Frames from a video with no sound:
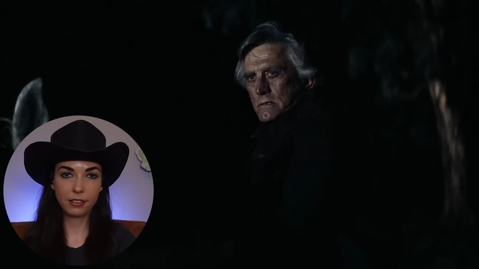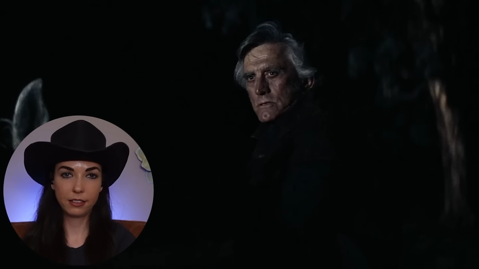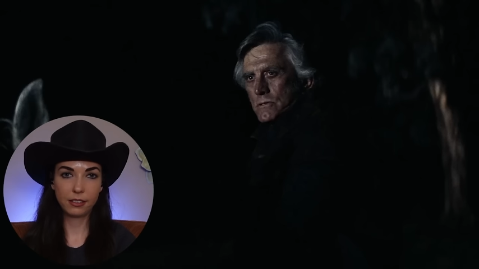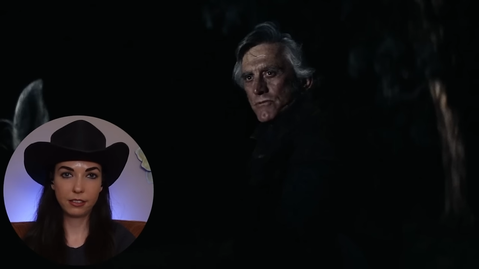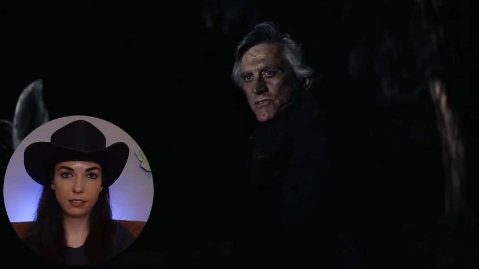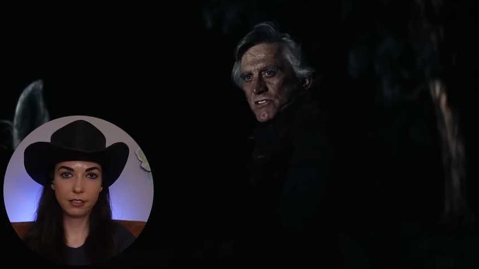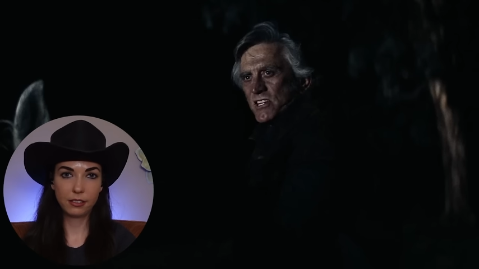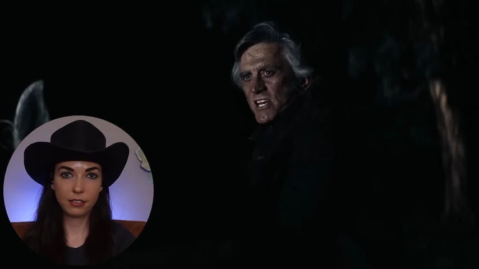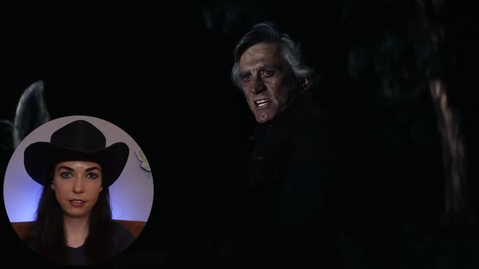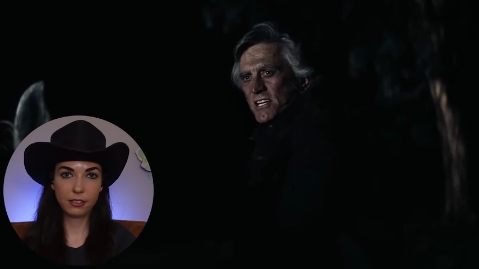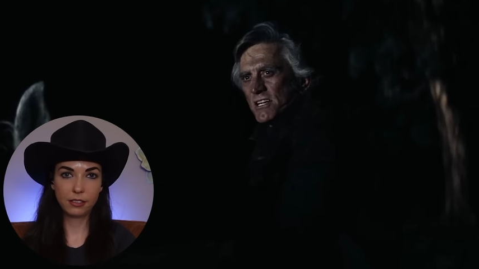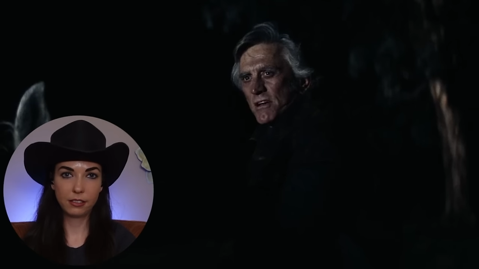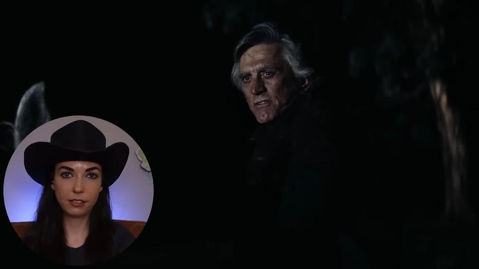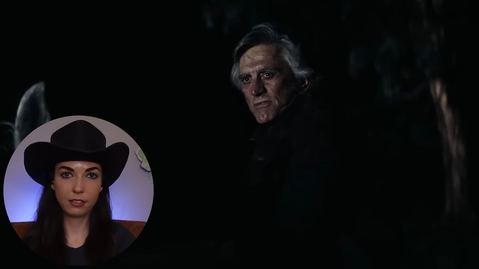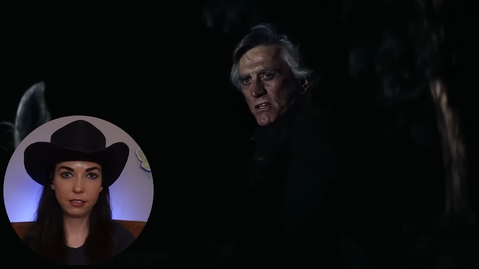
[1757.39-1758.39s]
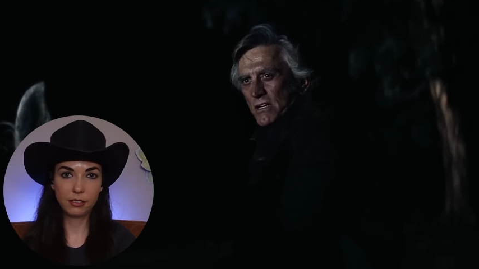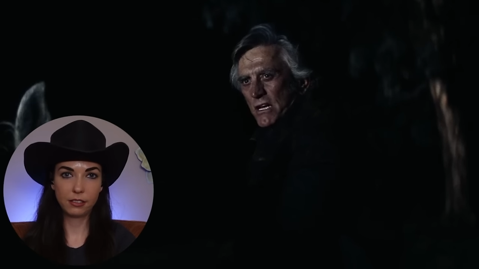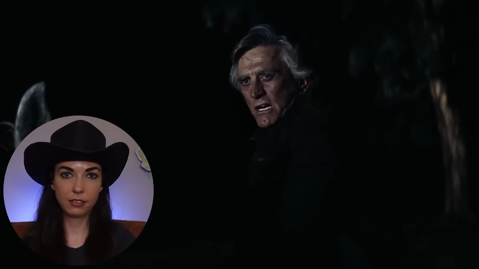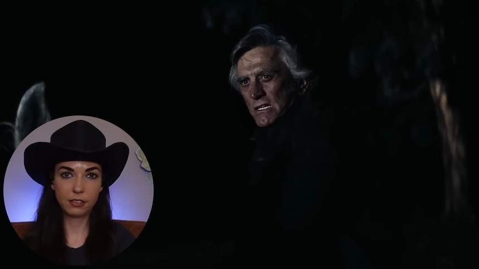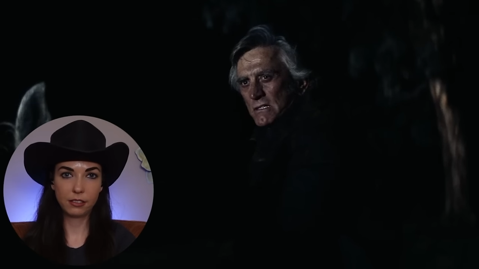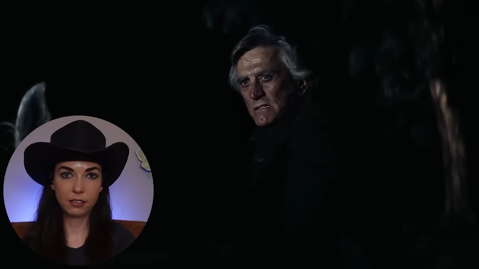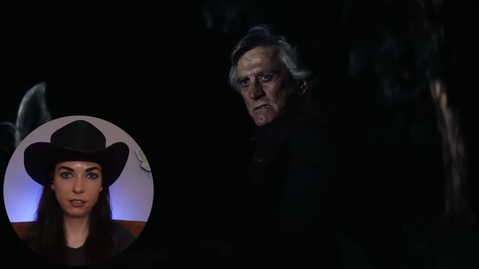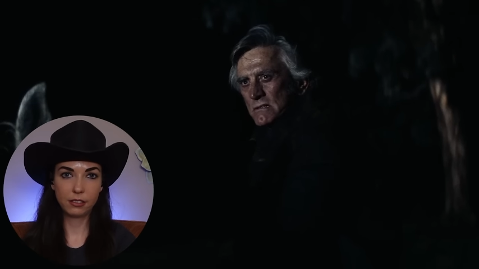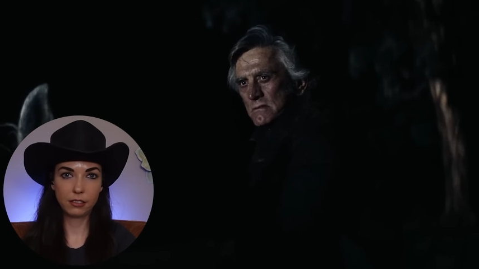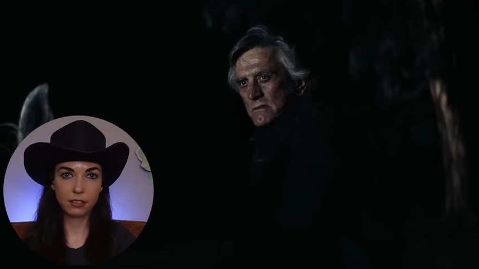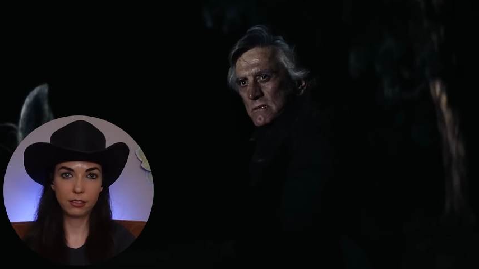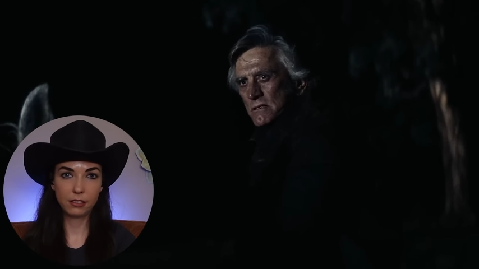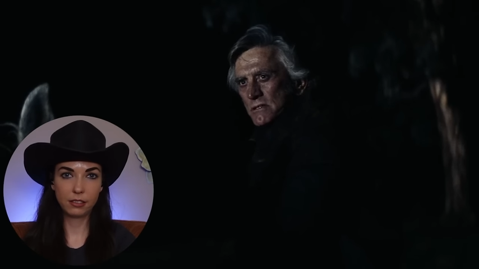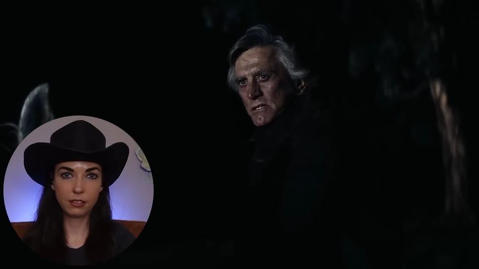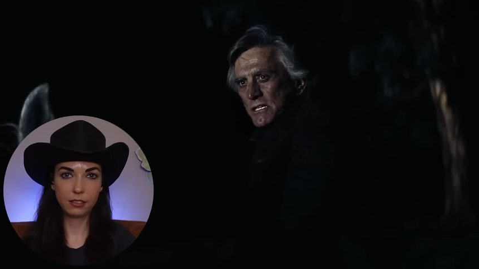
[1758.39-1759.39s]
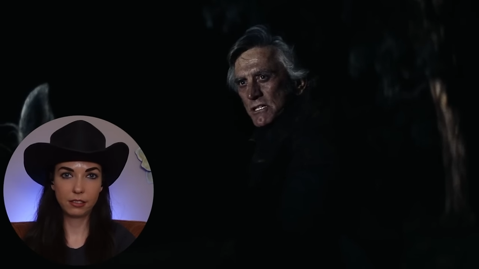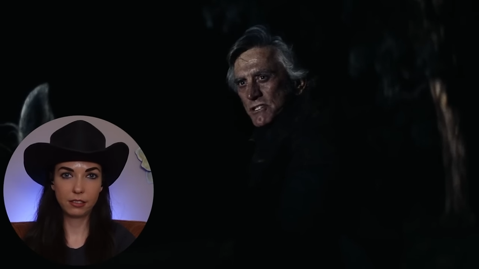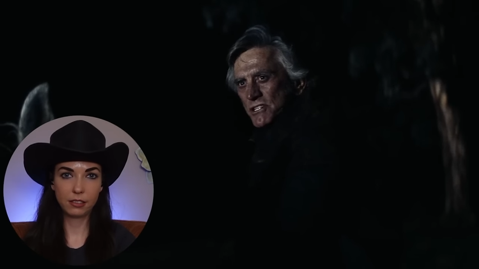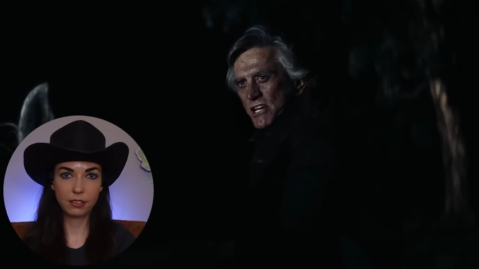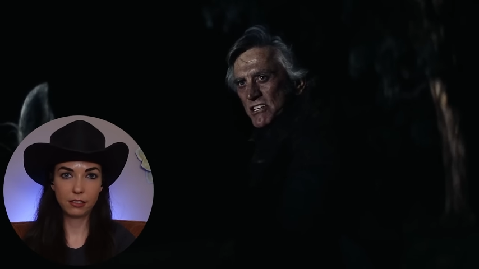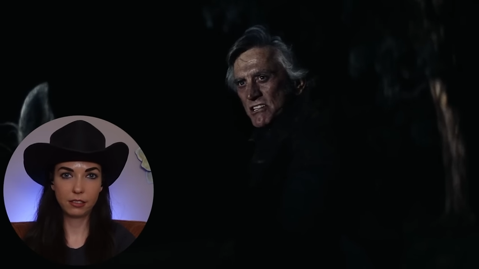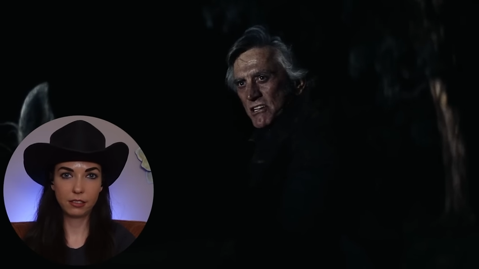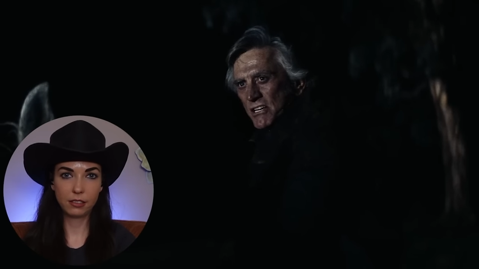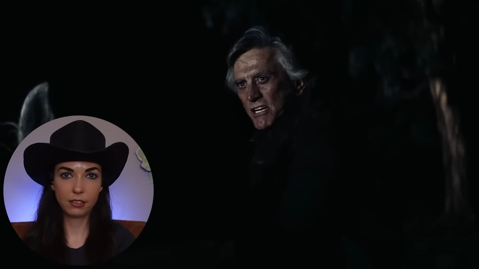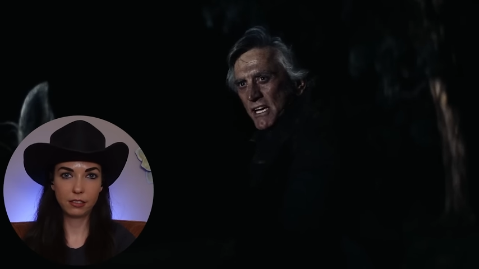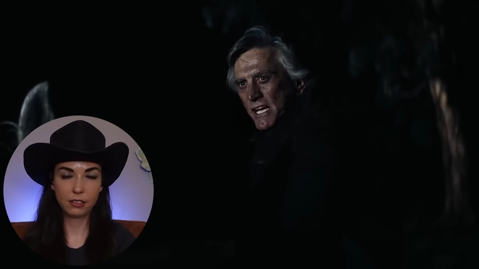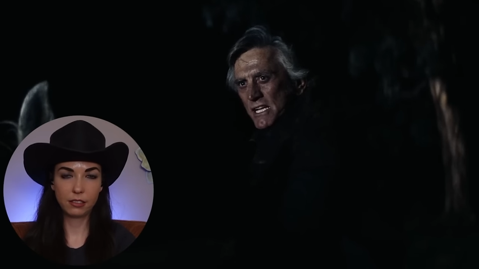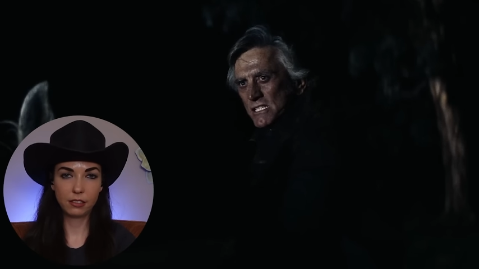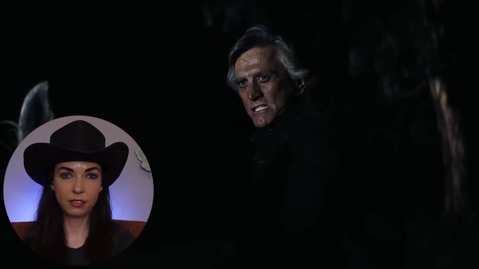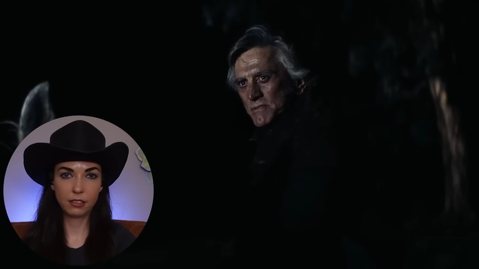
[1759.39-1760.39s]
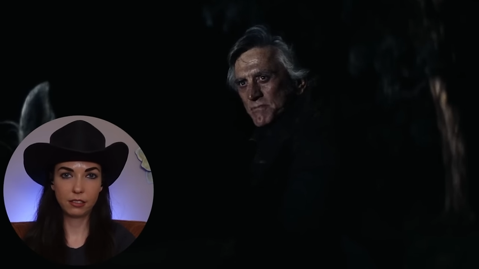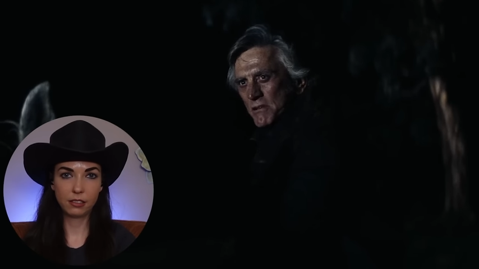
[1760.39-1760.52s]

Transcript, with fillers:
Speaker 1: You've said enough tonight, turning Jessica against